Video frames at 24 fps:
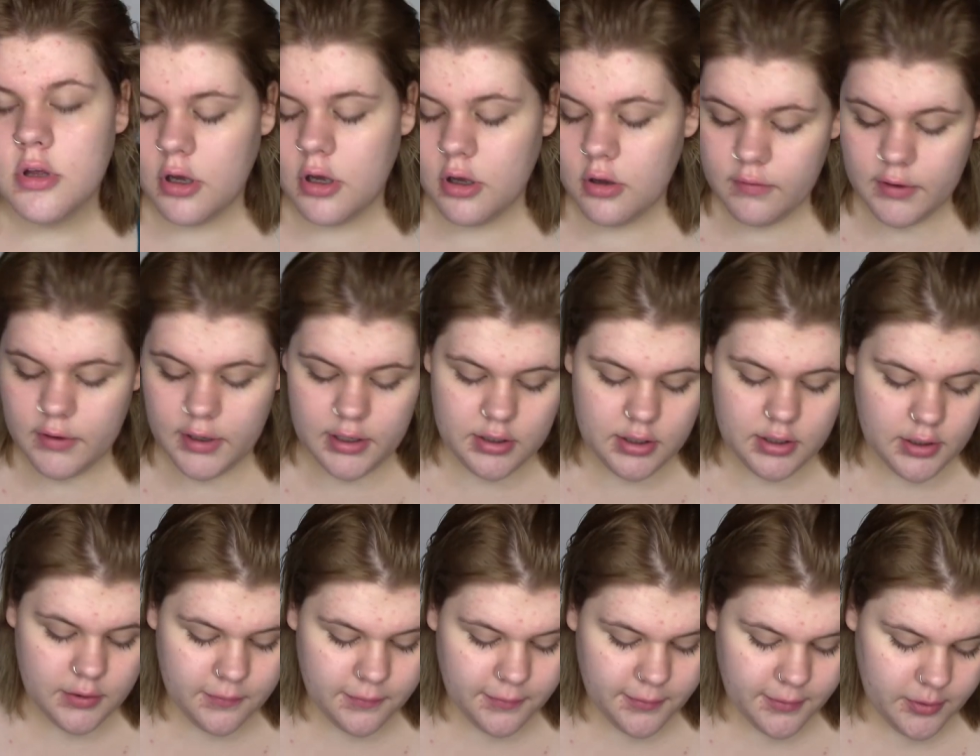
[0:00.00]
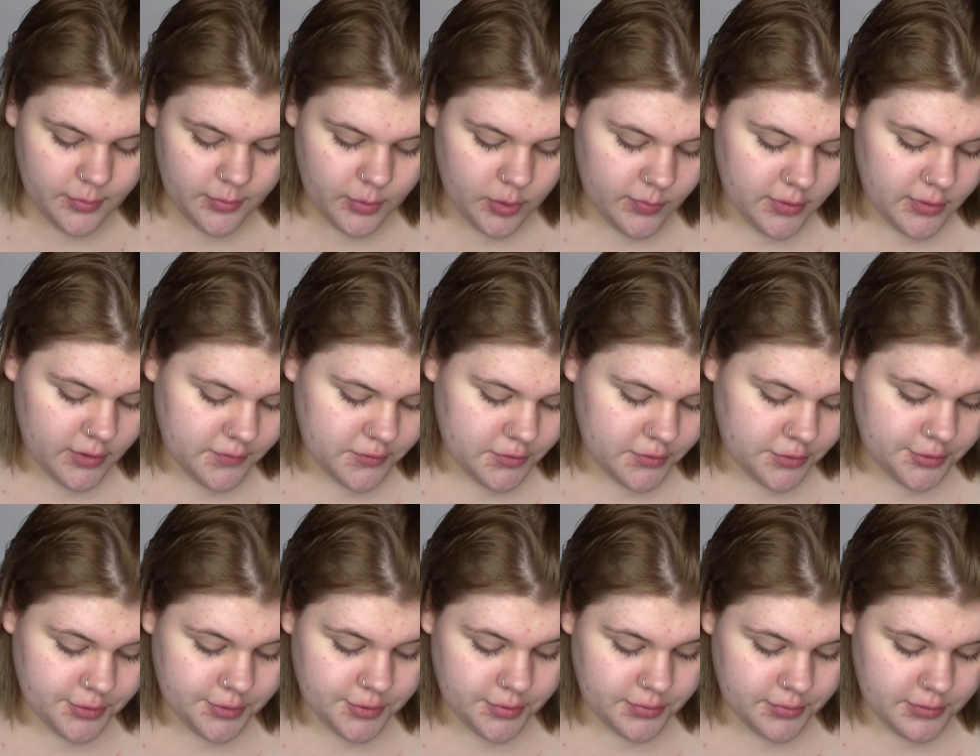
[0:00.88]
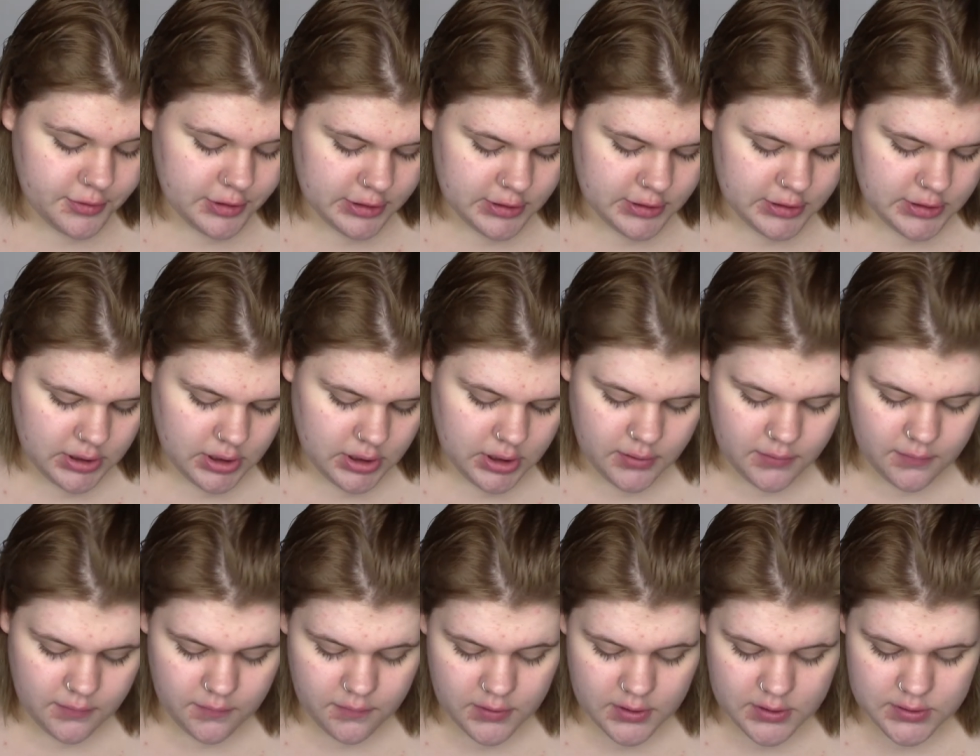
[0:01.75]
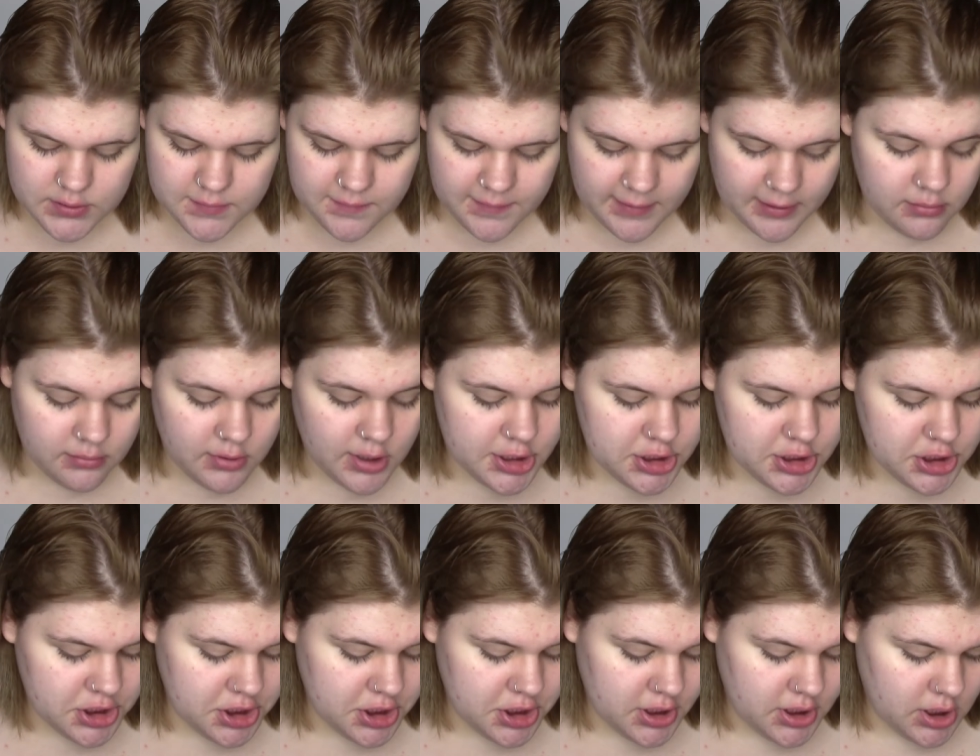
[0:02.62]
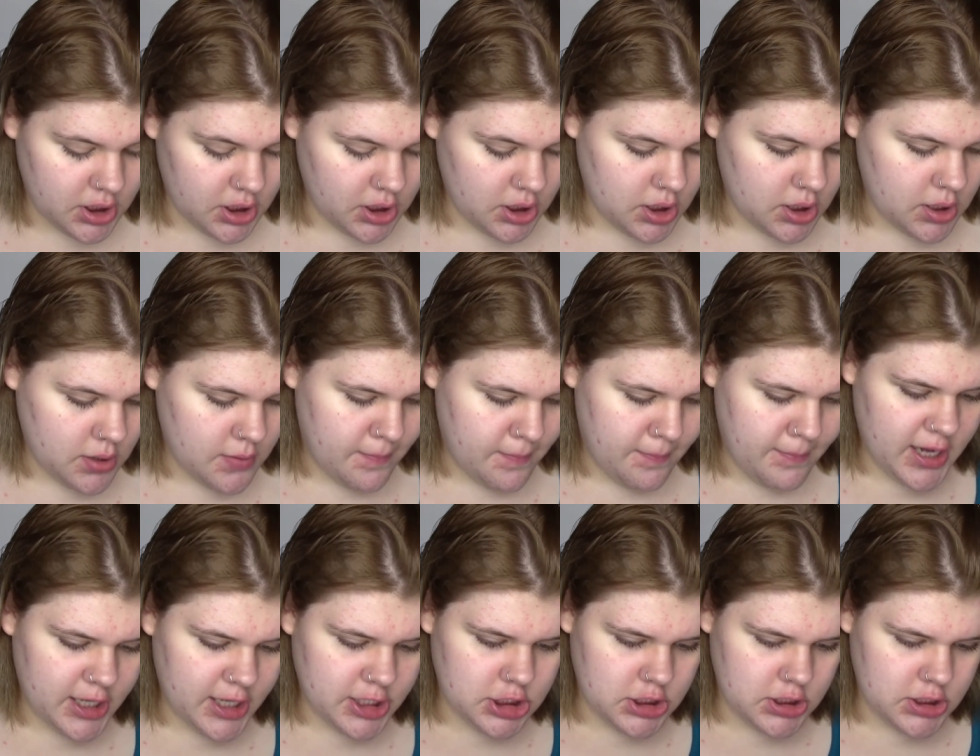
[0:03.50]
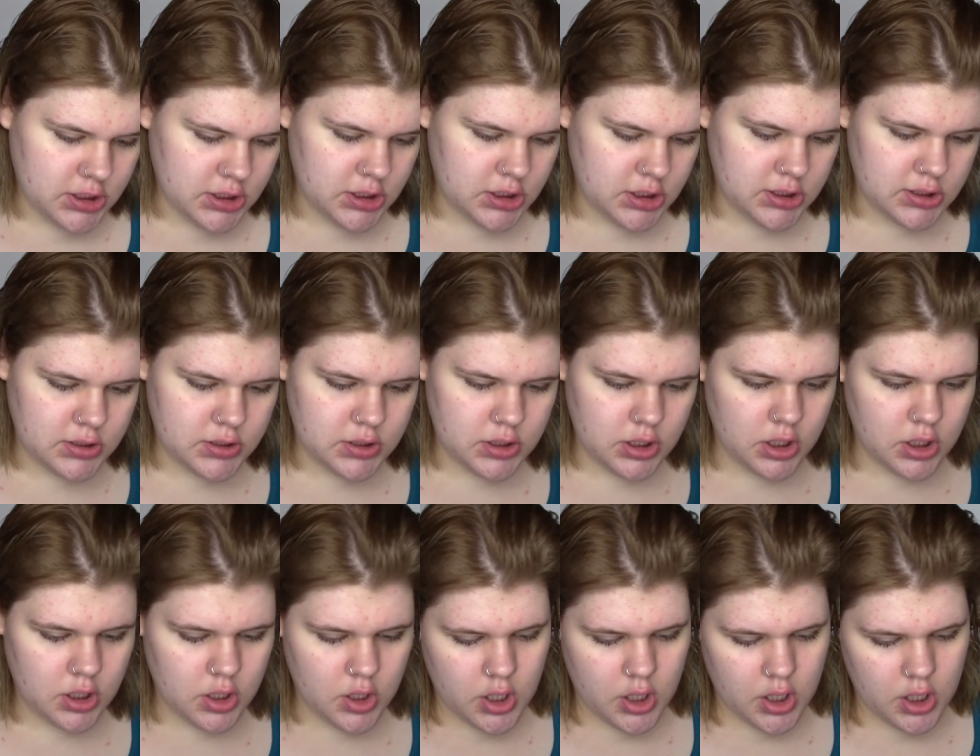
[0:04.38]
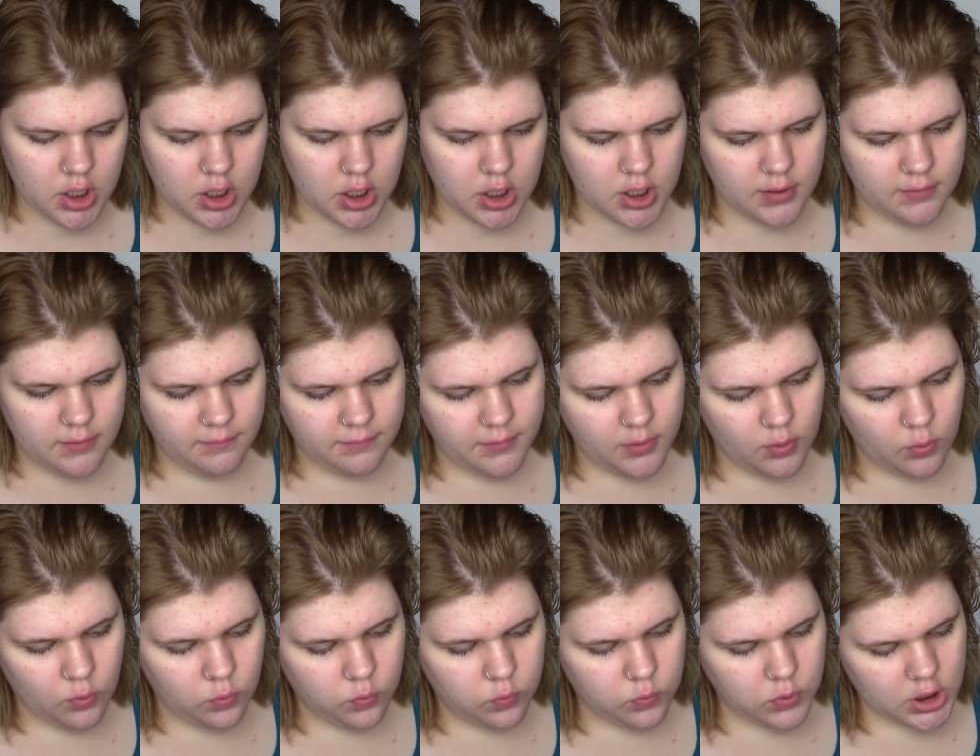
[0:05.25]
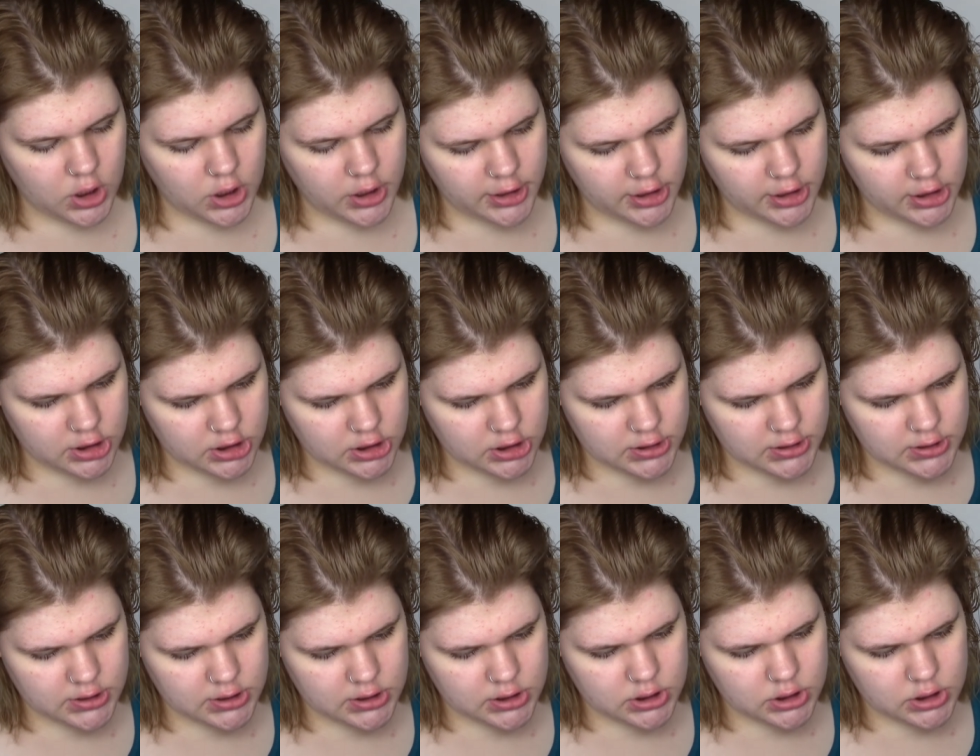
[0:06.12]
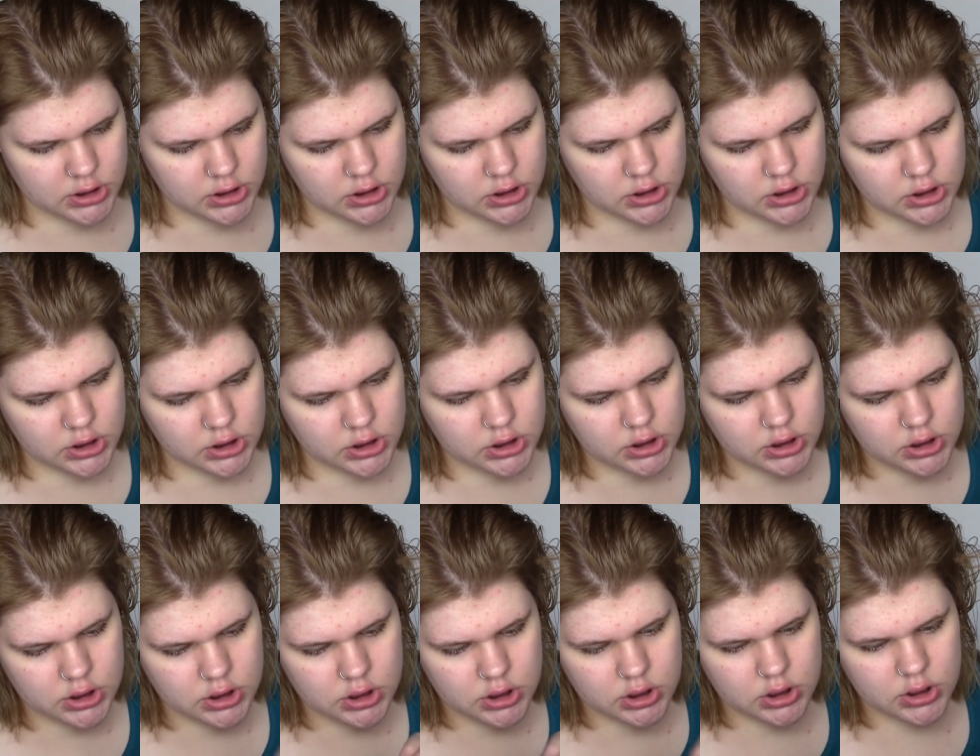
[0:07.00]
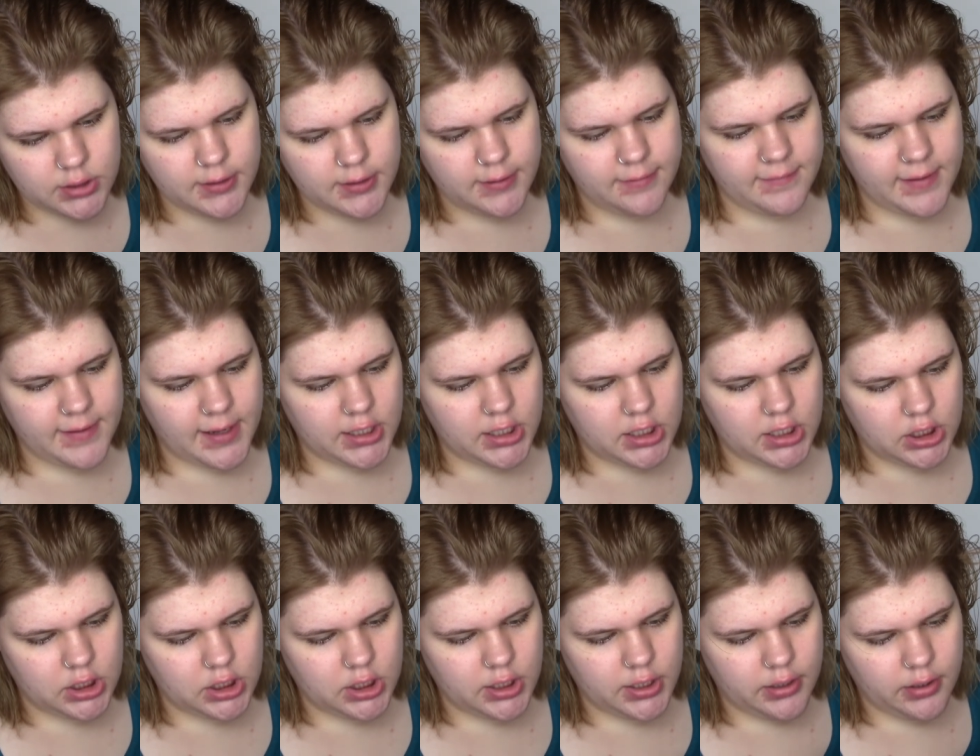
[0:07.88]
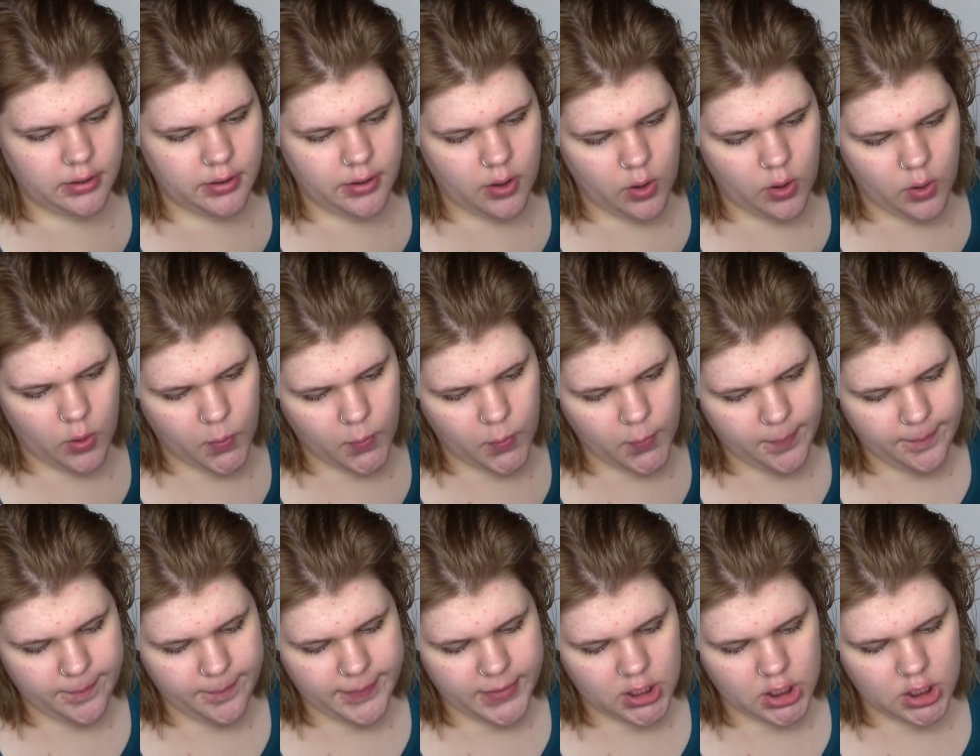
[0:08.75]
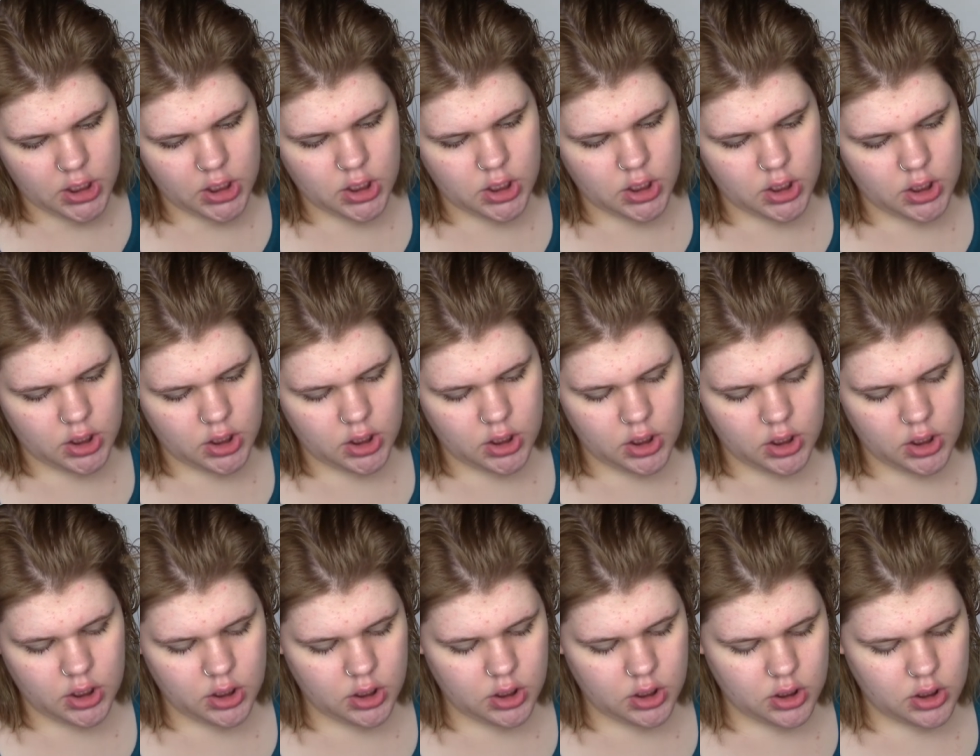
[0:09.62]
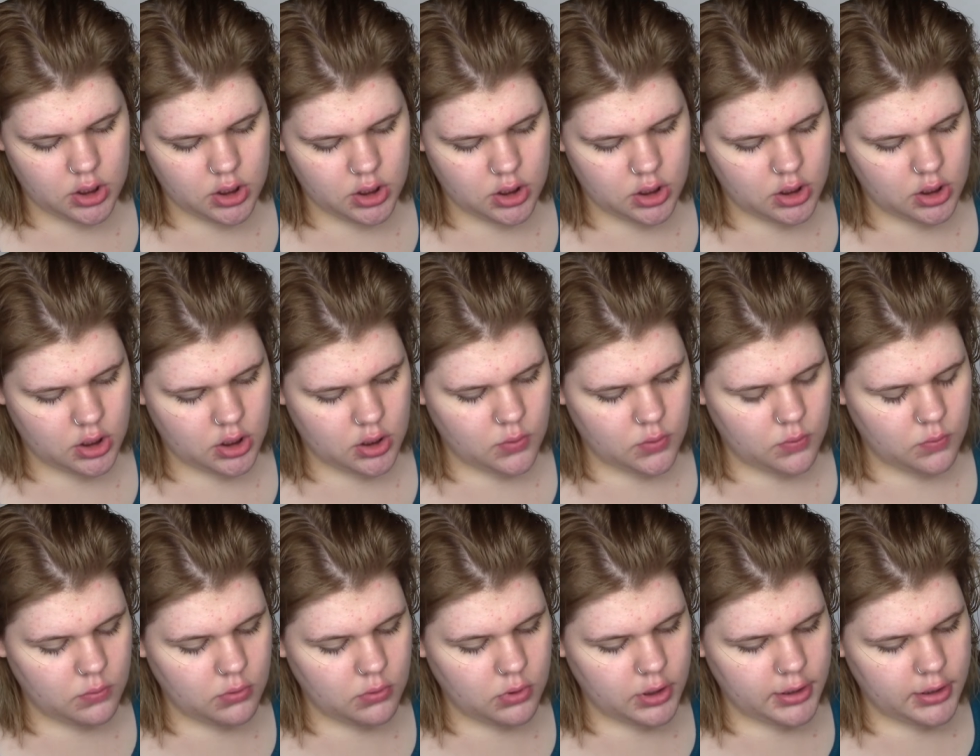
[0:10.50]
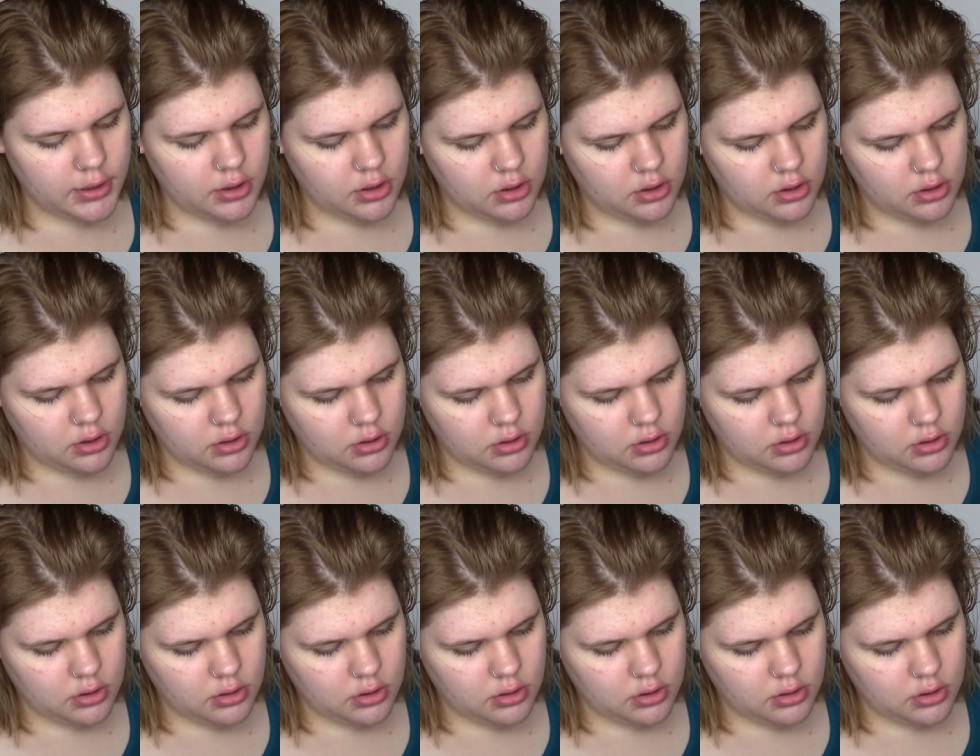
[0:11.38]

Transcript: Alright, now for the moment of truth to see if this foundation matches if it works, if I can get it open. What?